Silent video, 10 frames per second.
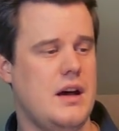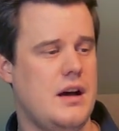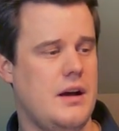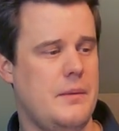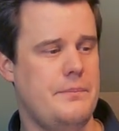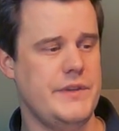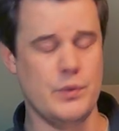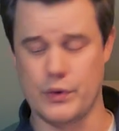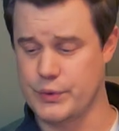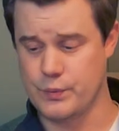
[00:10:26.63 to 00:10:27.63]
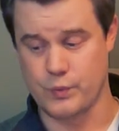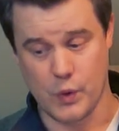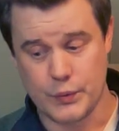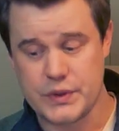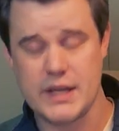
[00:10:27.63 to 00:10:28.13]
You
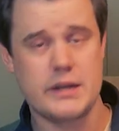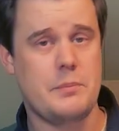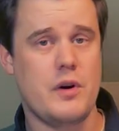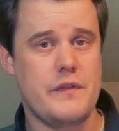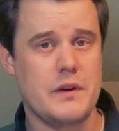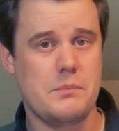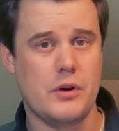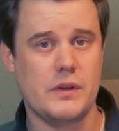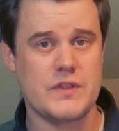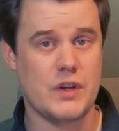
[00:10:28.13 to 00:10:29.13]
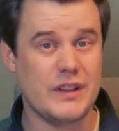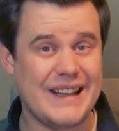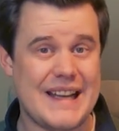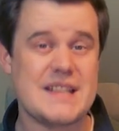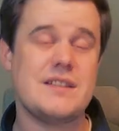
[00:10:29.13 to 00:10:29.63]
won't get perfect models
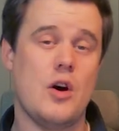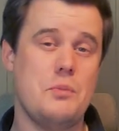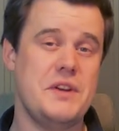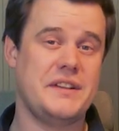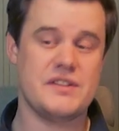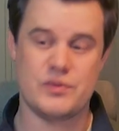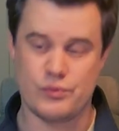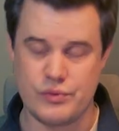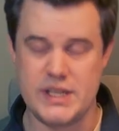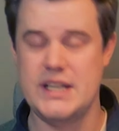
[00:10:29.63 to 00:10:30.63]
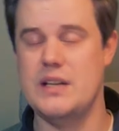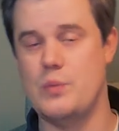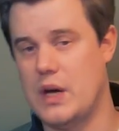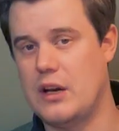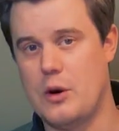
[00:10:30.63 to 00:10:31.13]
unless the object is really
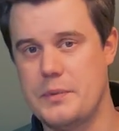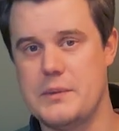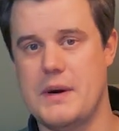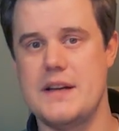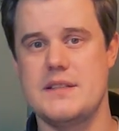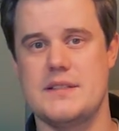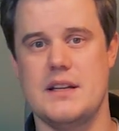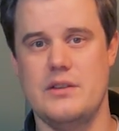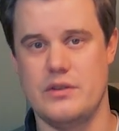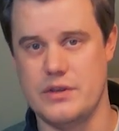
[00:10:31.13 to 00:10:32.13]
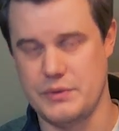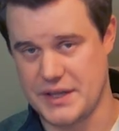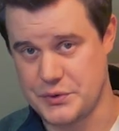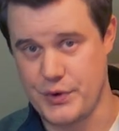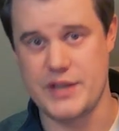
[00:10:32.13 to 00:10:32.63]
well optimized and you're doing
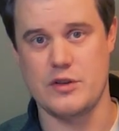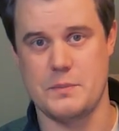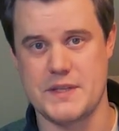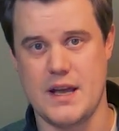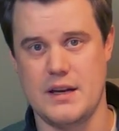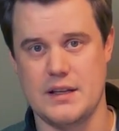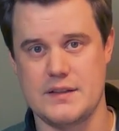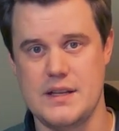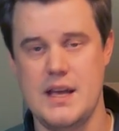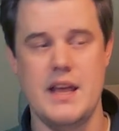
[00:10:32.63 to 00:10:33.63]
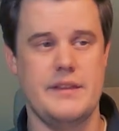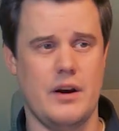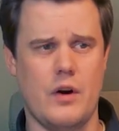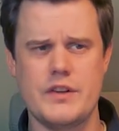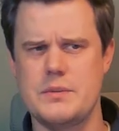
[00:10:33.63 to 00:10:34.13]
a great job scanning it.
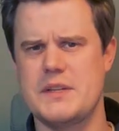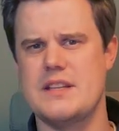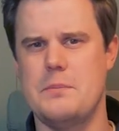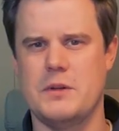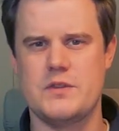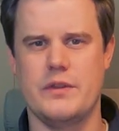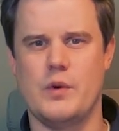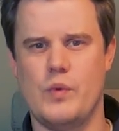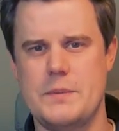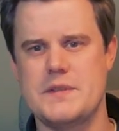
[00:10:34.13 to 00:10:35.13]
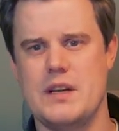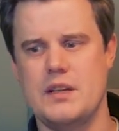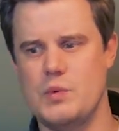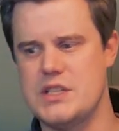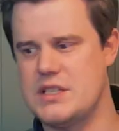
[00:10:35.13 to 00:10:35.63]
There are some examples on their
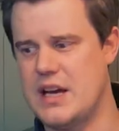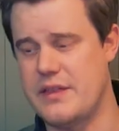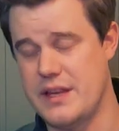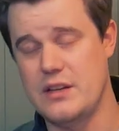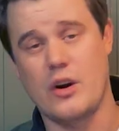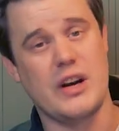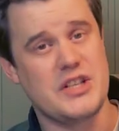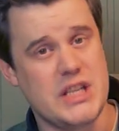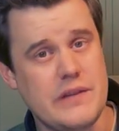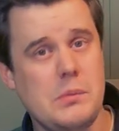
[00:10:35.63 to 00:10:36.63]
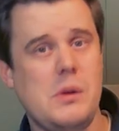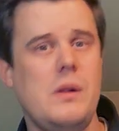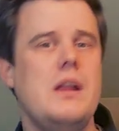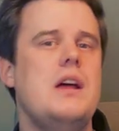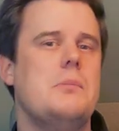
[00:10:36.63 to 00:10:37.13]
website which I think are
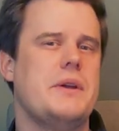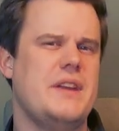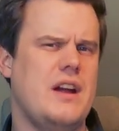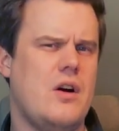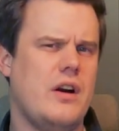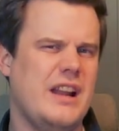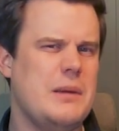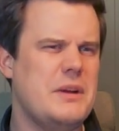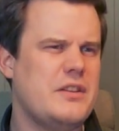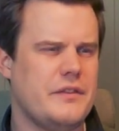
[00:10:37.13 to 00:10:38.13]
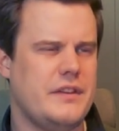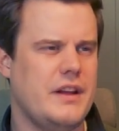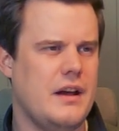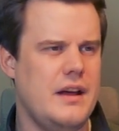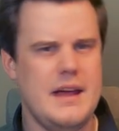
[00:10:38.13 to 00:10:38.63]
achievable, but they are a little bit of the